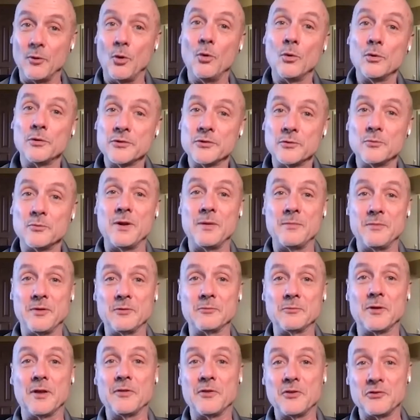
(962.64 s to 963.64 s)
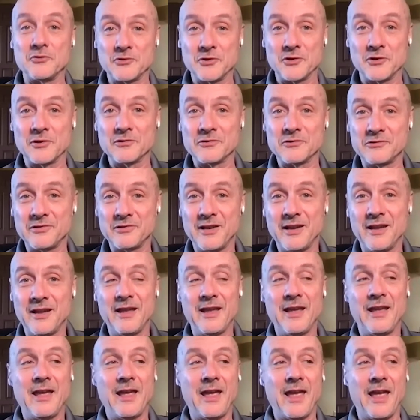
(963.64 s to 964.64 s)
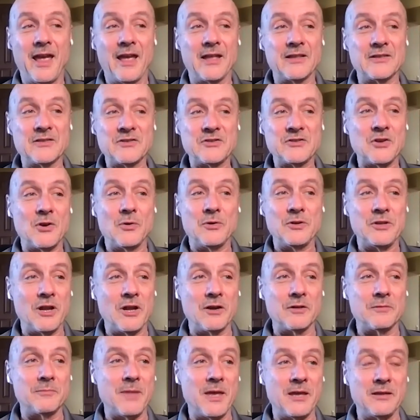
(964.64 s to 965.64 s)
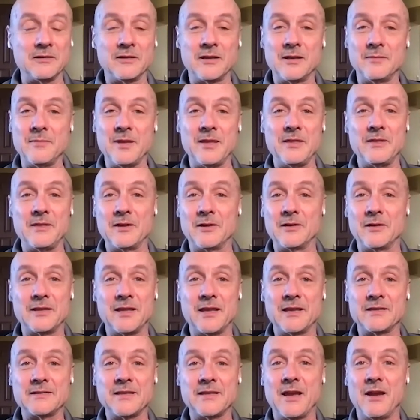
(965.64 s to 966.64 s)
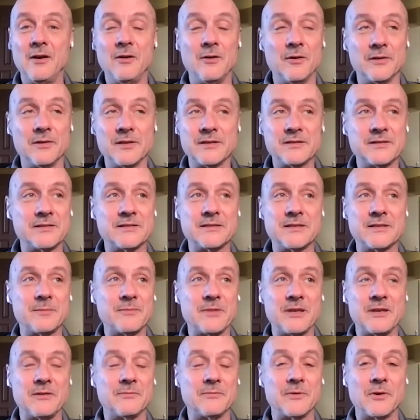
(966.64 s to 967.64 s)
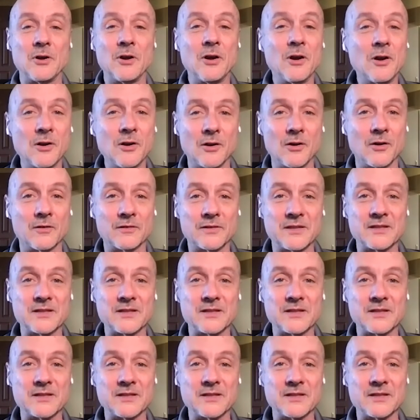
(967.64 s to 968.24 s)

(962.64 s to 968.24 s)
Older women run the church. And so young men come in there and they say, oh, this is something for her.